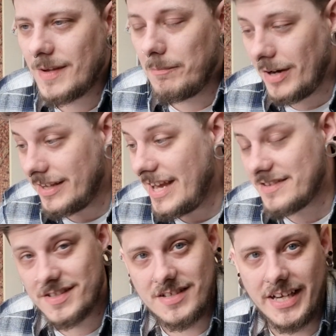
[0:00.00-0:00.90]
but yeah,
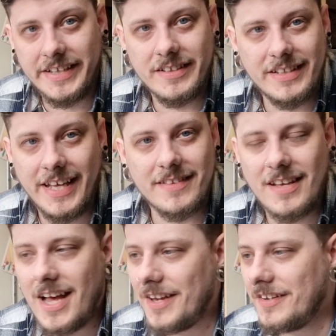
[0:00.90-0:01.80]
it's a signed kit,
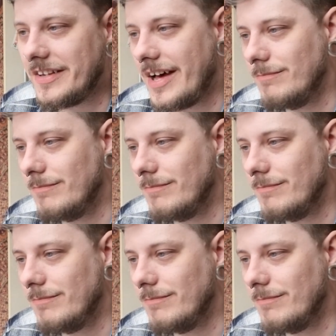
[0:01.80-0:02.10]
and